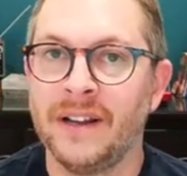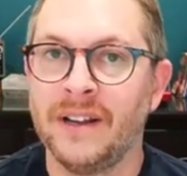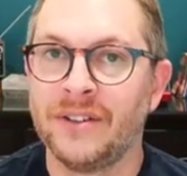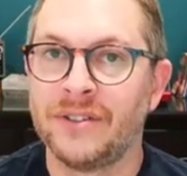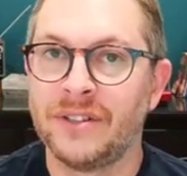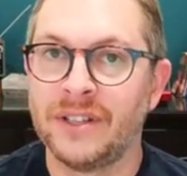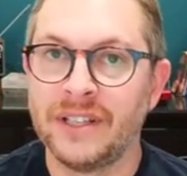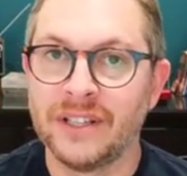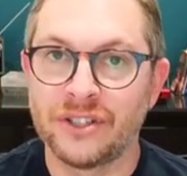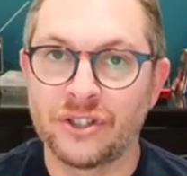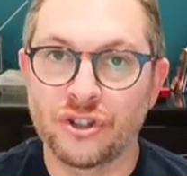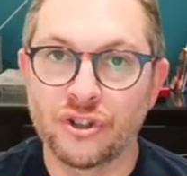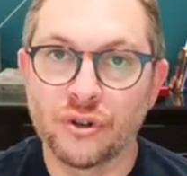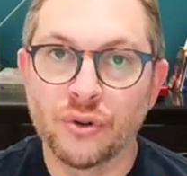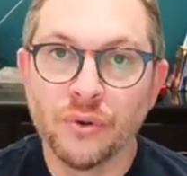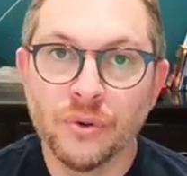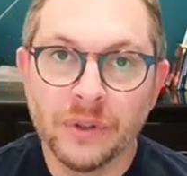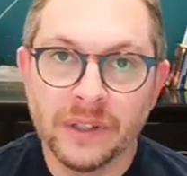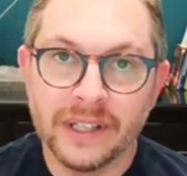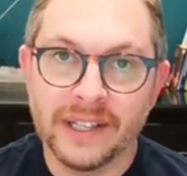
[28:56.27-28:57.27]
So this
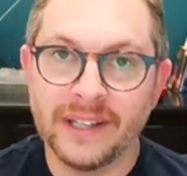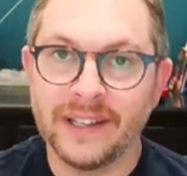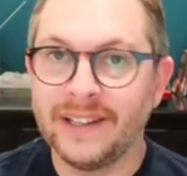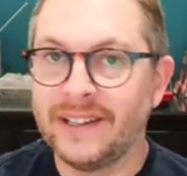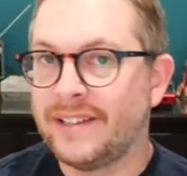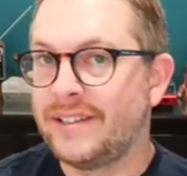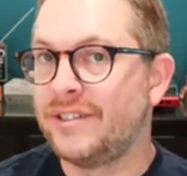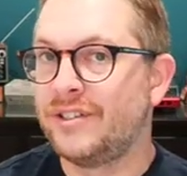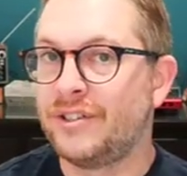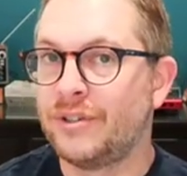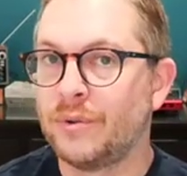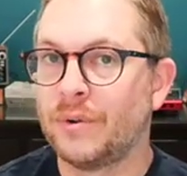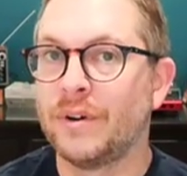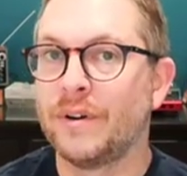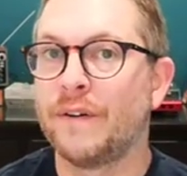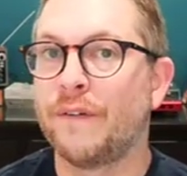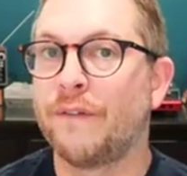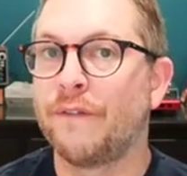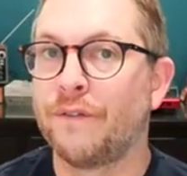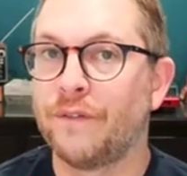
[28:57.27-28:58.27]
truly is
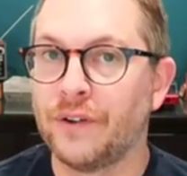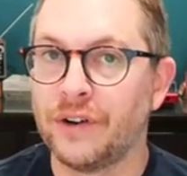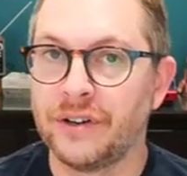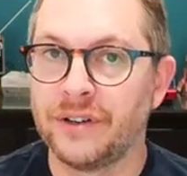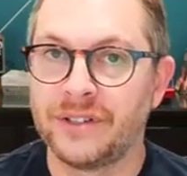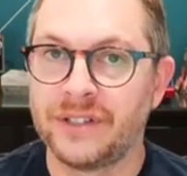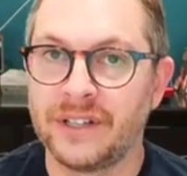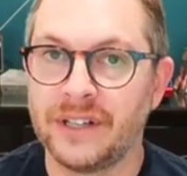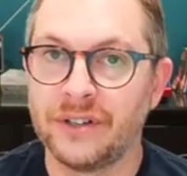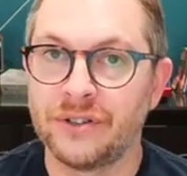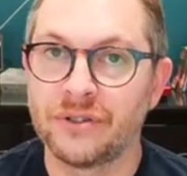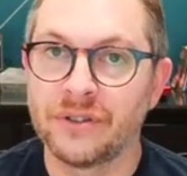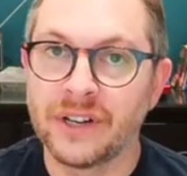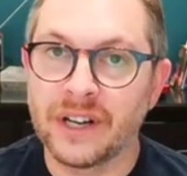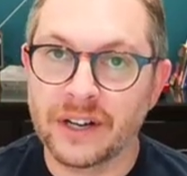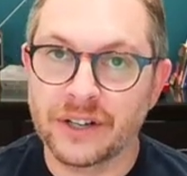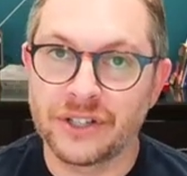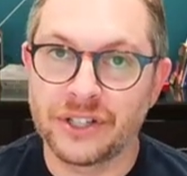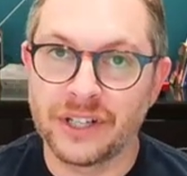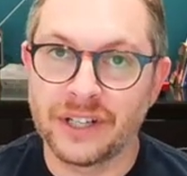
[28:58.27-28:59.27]
your first
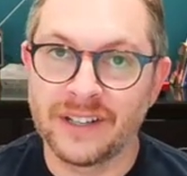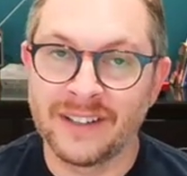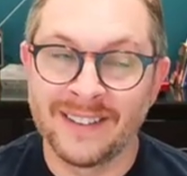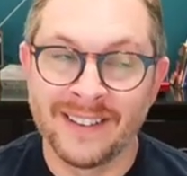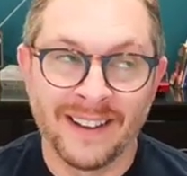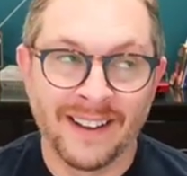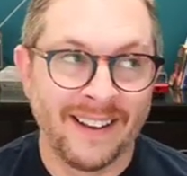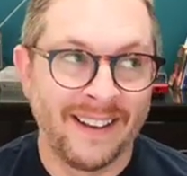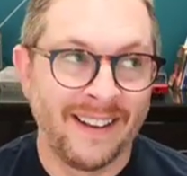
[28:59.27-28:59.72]
introduction,